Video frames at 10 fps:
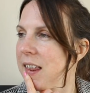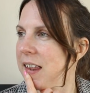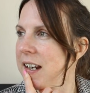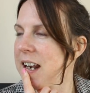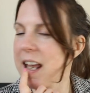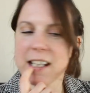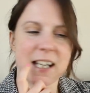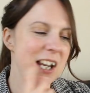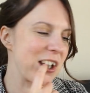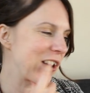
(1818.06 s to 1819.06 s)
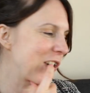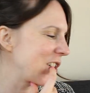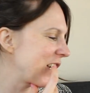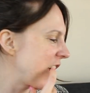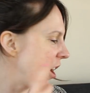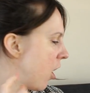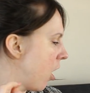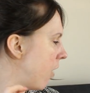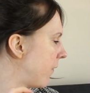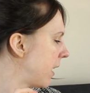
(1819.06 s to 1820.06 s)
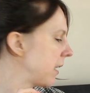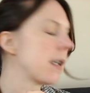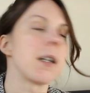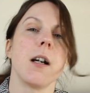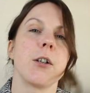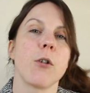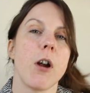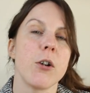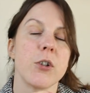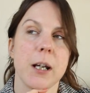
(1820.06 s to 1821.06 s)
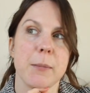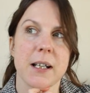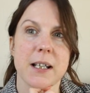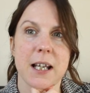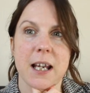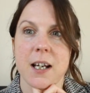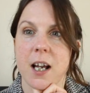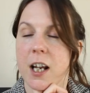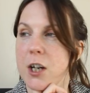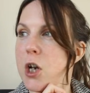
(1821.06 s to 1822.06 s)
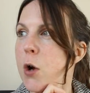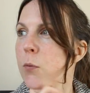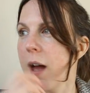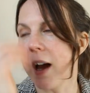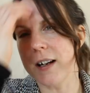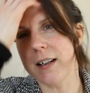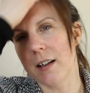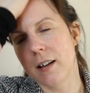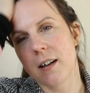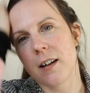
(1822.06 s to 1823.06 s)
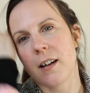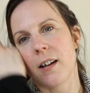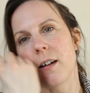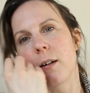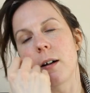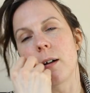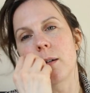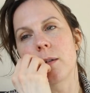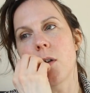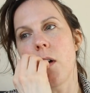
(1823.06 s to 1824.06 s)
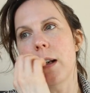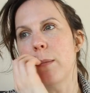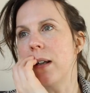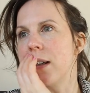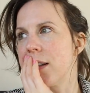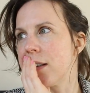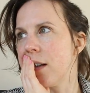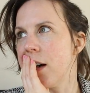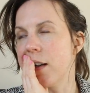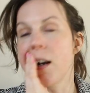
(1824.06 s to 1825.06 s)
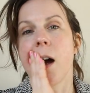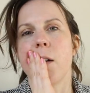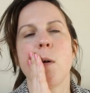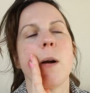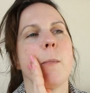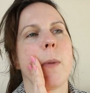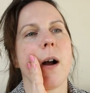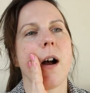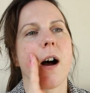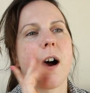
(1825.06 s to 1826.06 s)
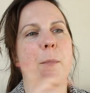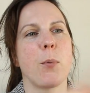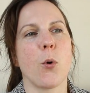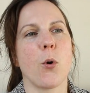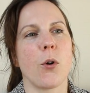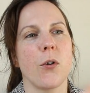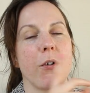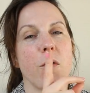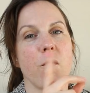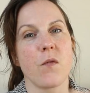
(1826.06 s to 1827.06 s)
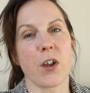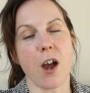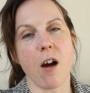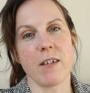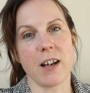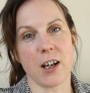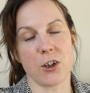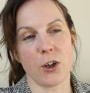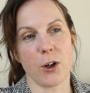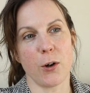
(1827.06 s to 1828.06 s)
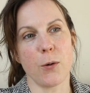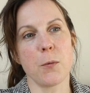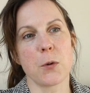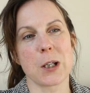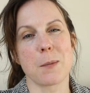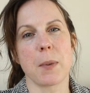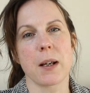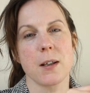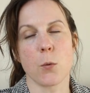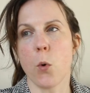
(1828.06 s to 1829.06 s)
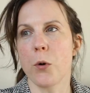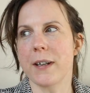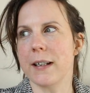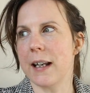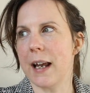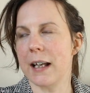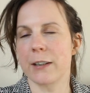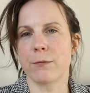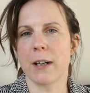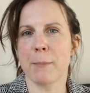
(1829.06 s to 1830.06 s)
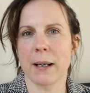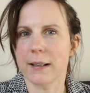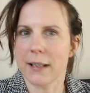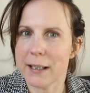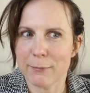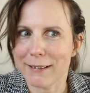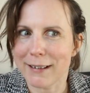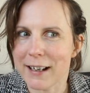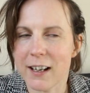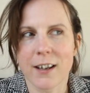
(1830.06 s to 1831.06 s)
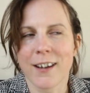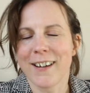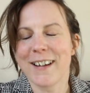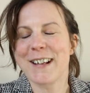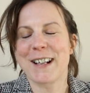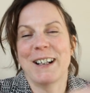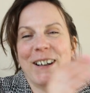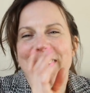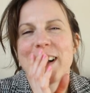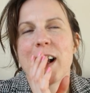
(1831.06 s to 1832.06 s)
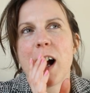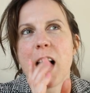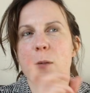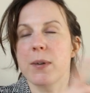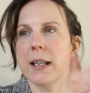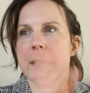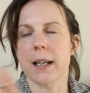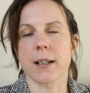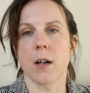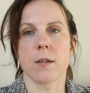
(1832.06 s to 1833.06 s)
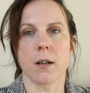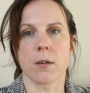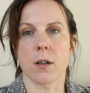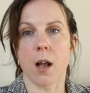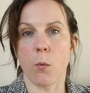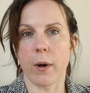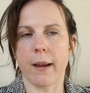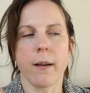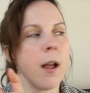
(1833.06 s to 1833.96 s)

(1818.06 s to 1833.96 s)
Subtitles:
the next issue of Inside Crochet magazine, and I know that not only because I know, but I bought the current issue just because I wanted it. It had a free magazine with it. So I was in Tesco's and I thought I want it.